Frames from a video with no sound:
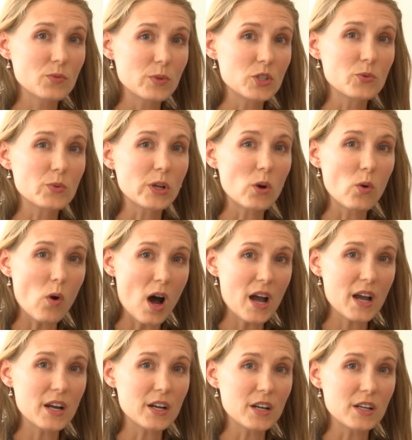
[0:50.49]
which
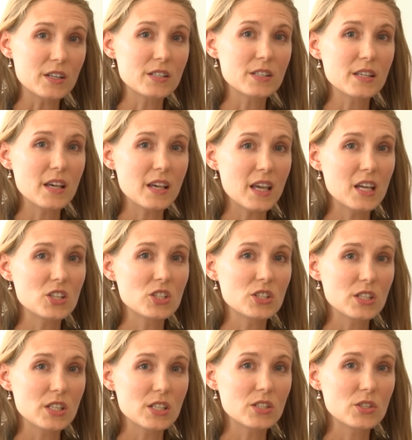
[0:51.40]
requires
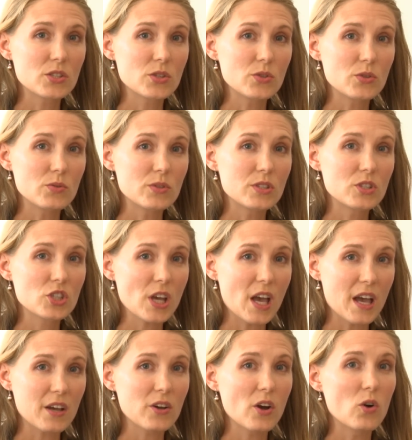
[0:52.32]
agencies to
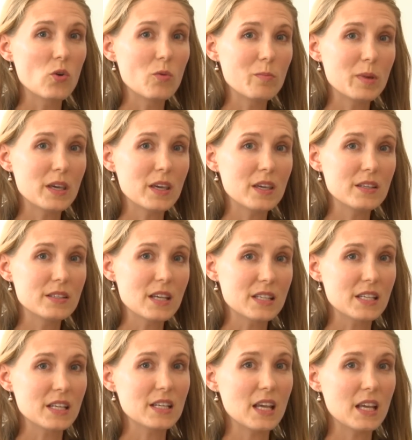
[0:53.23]
check OMB
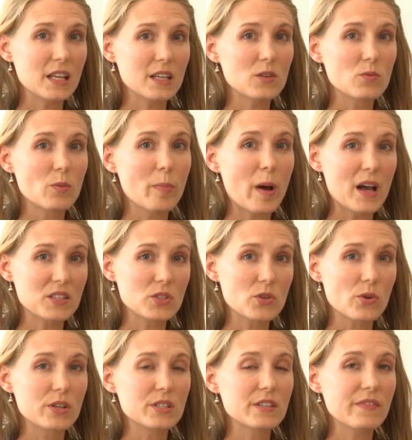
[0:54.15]
designated
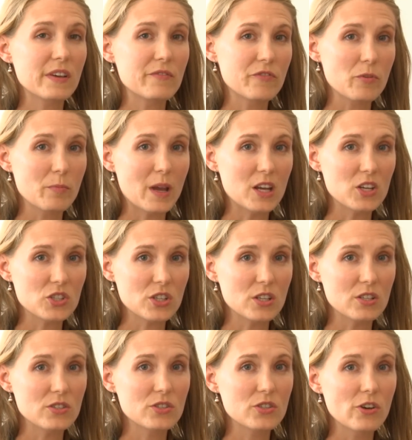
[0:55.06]
repositories of information.